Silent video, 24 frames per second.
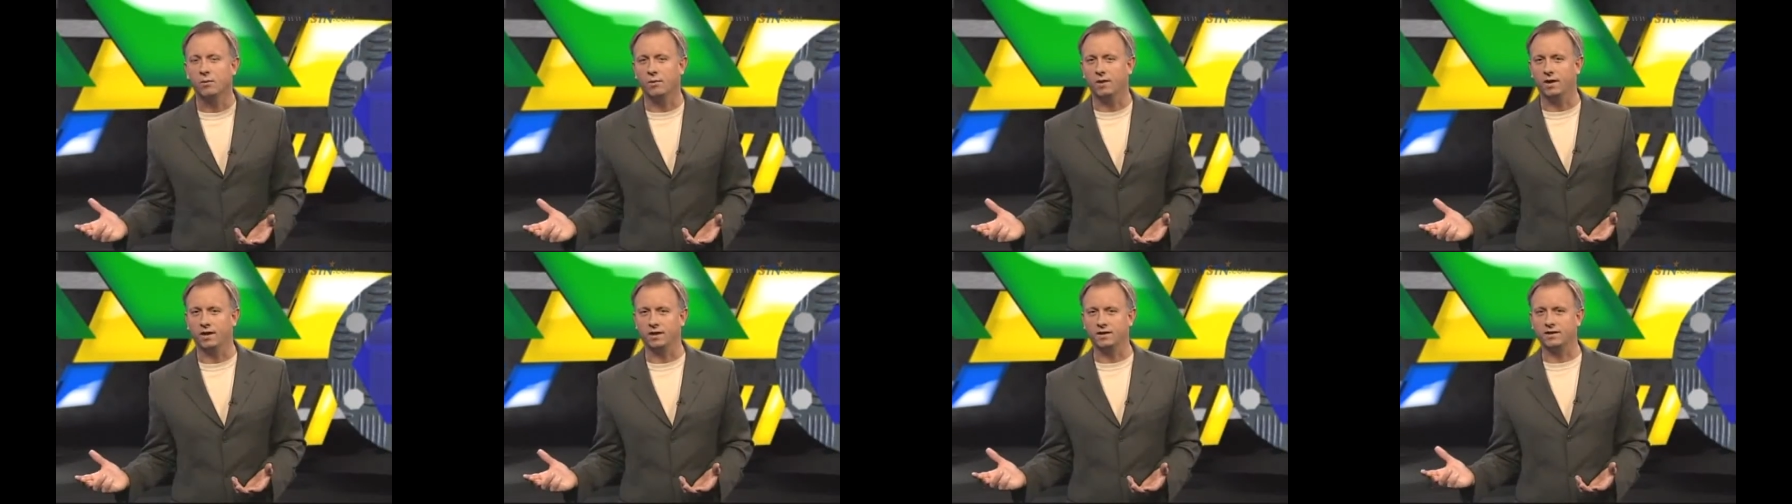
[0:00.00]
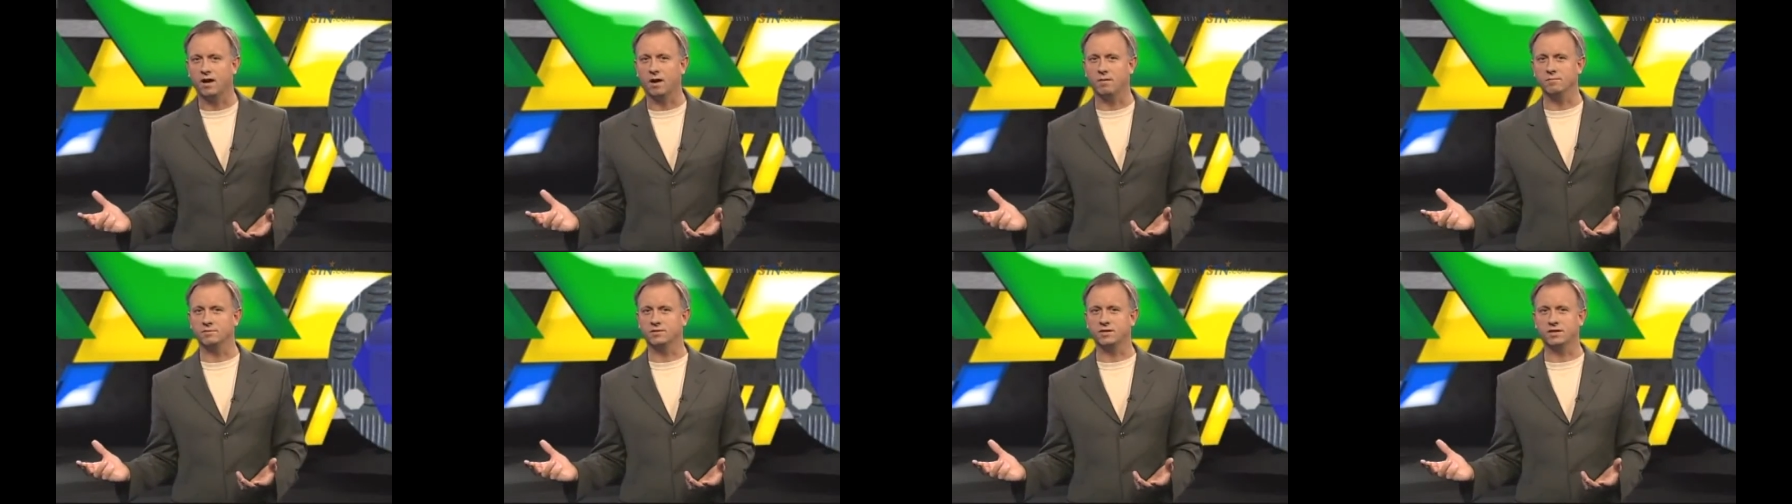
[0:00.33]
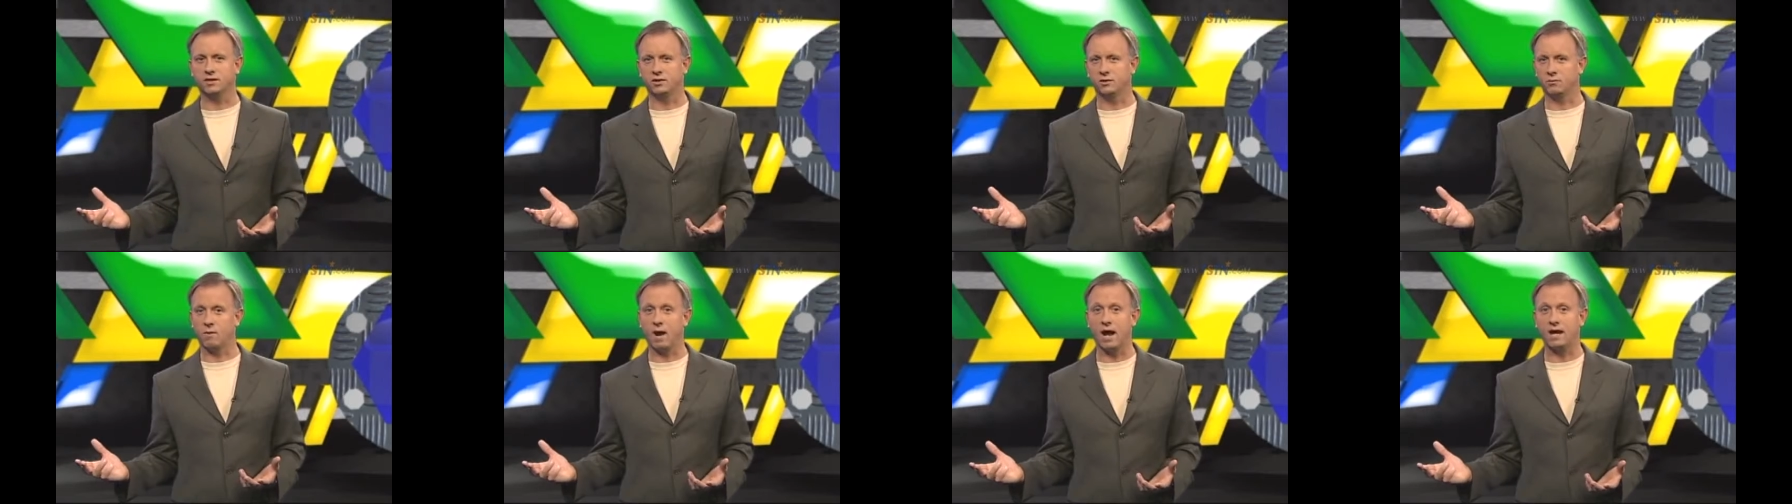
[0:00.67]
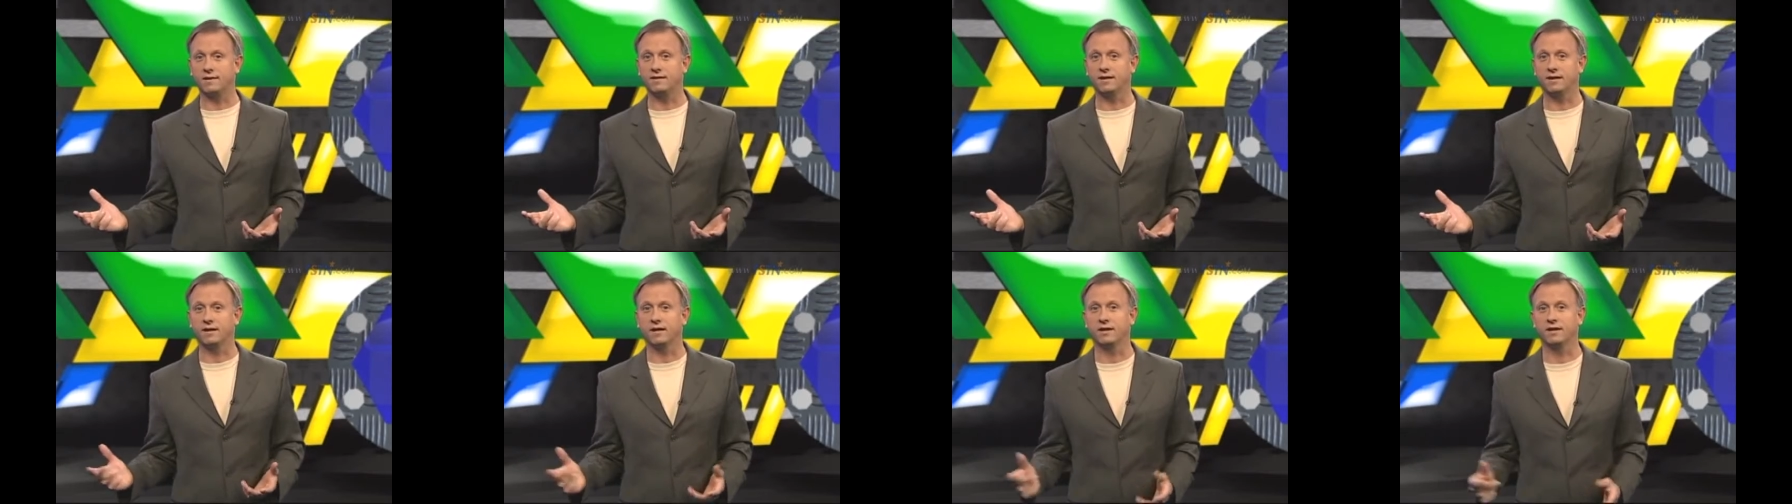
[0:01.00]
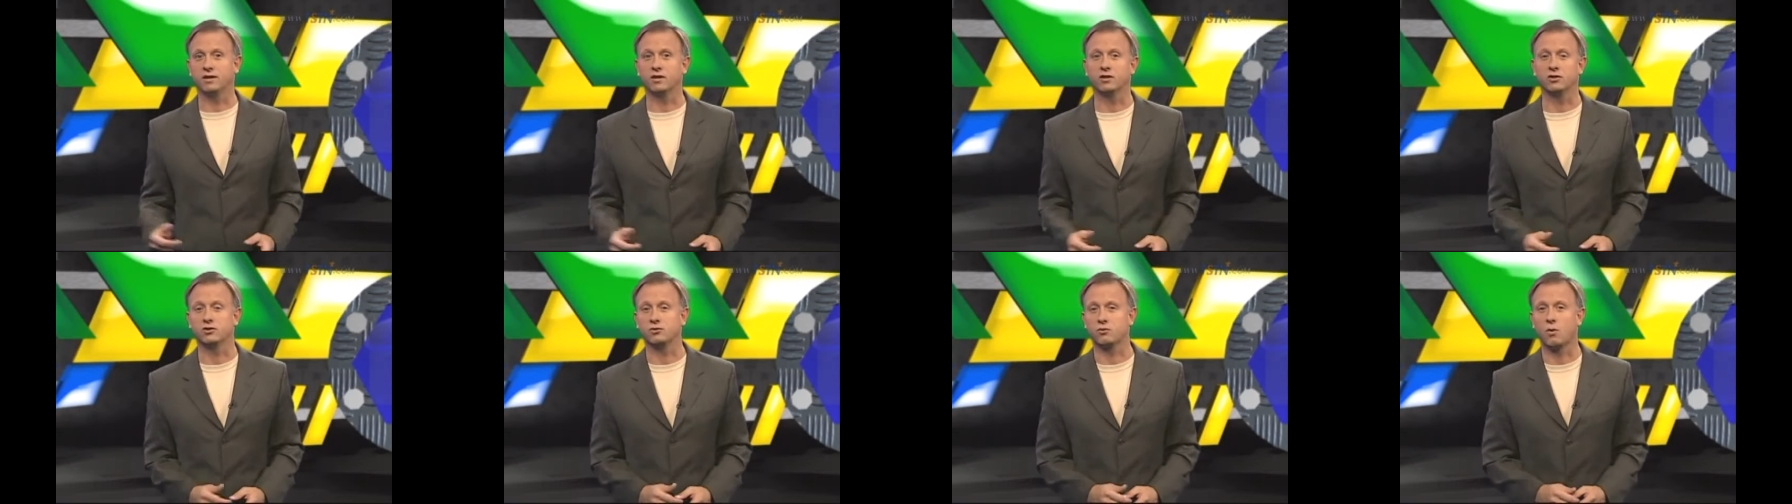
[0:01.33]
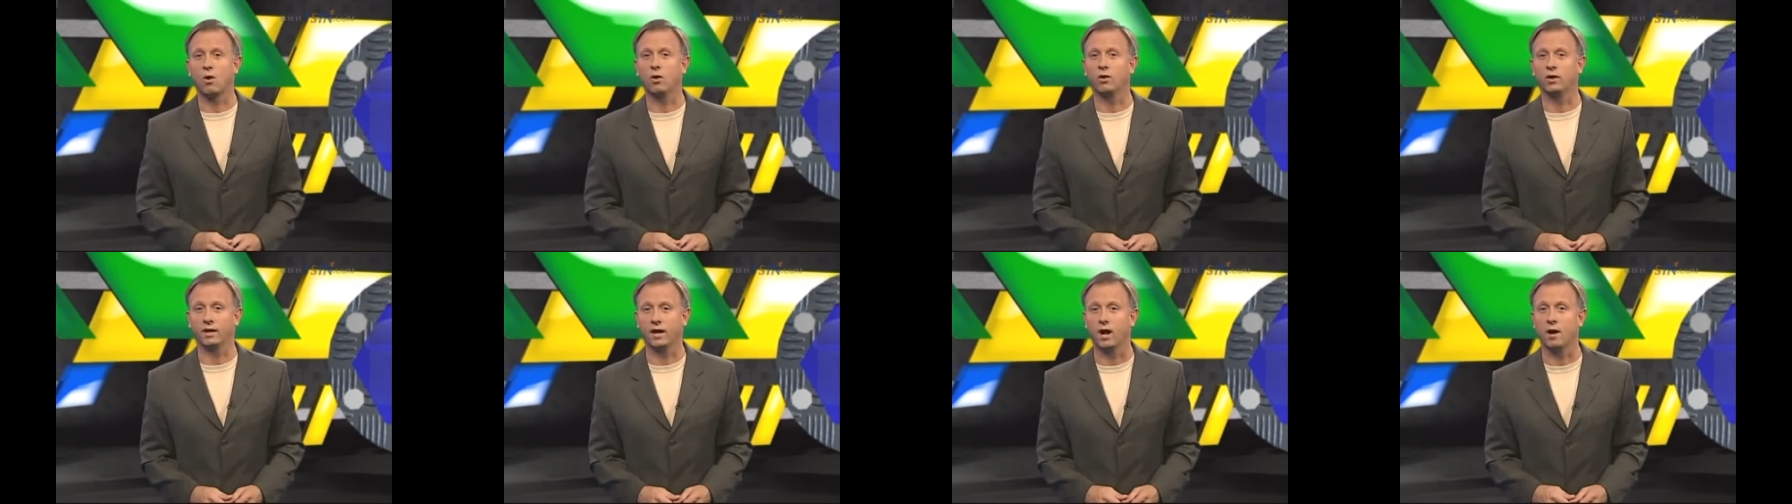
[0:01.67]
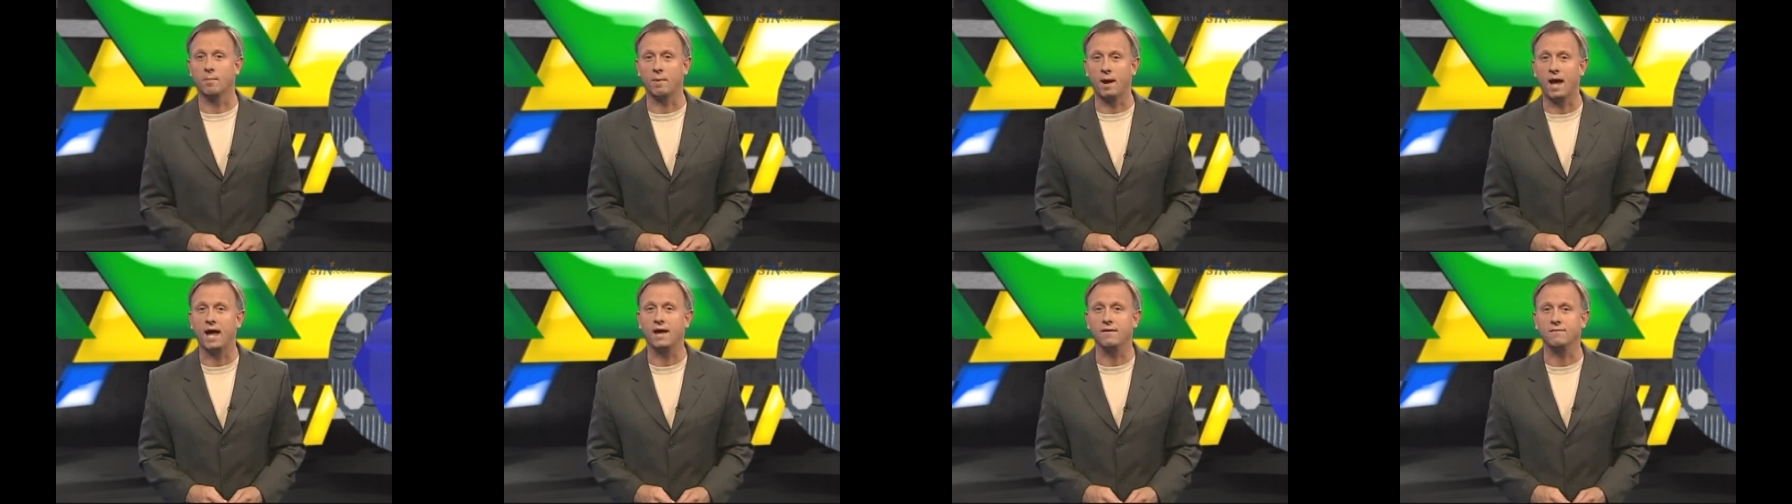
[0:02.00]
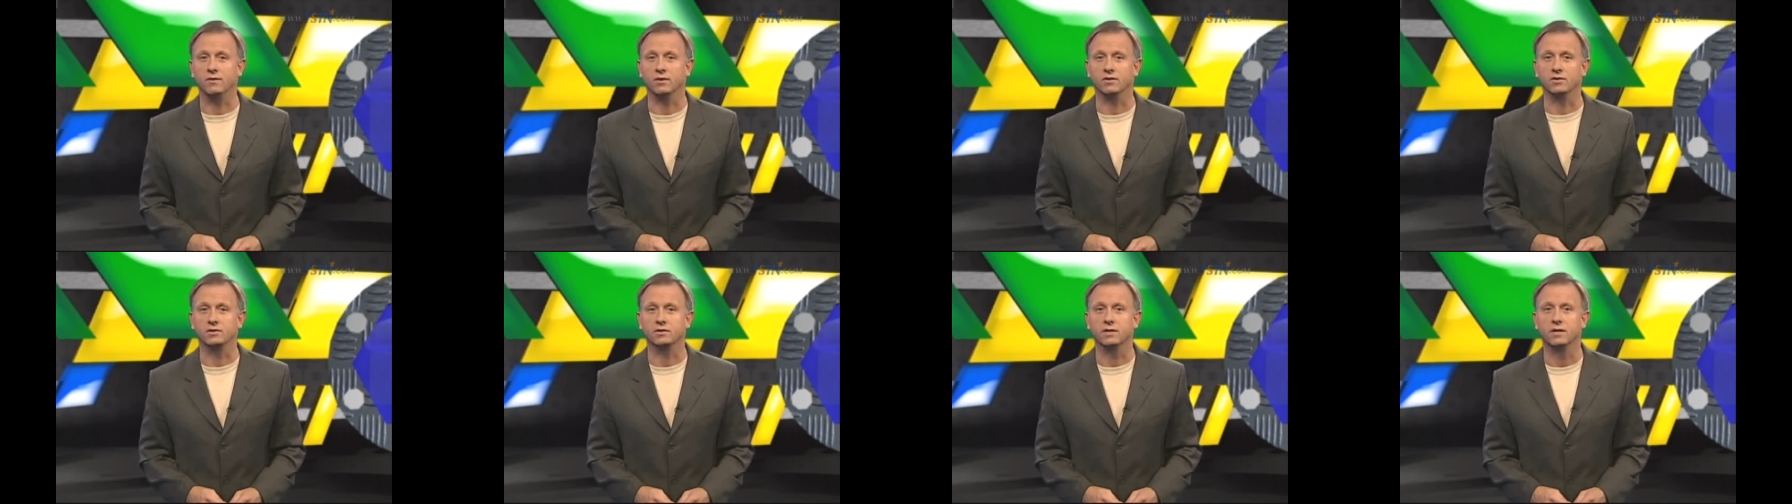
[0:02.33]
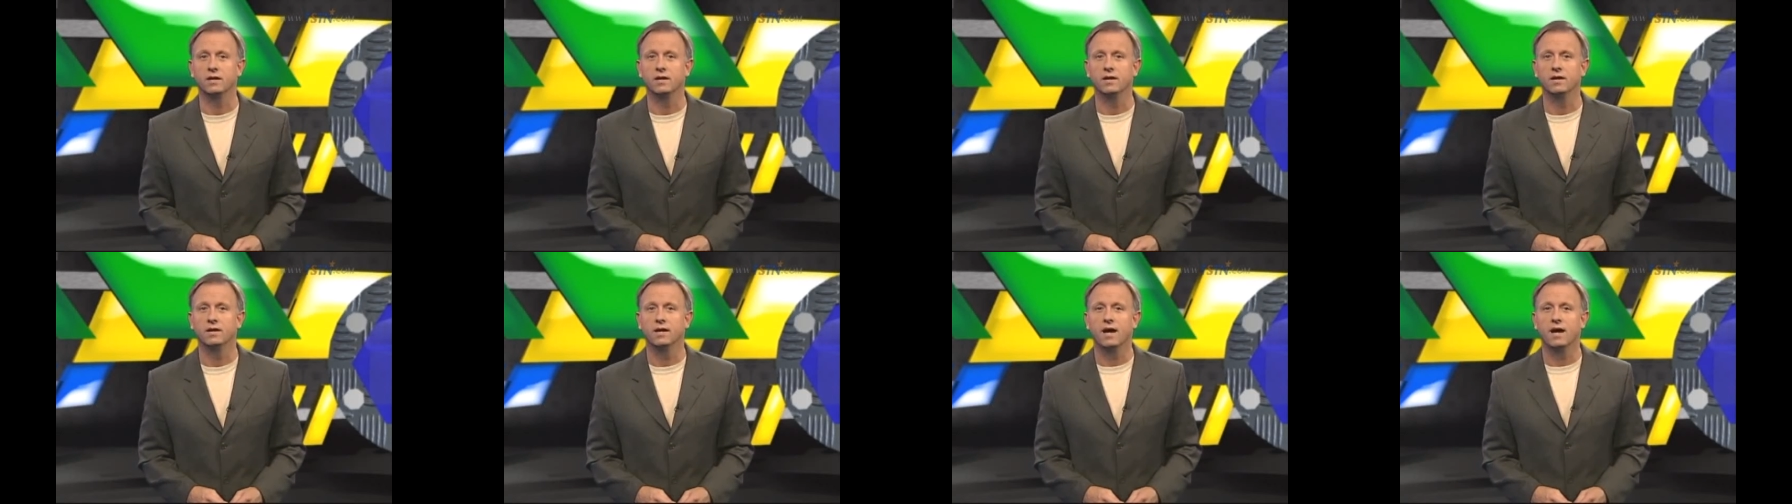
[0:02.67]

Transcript: when it comes to directing and controlling our behaviors.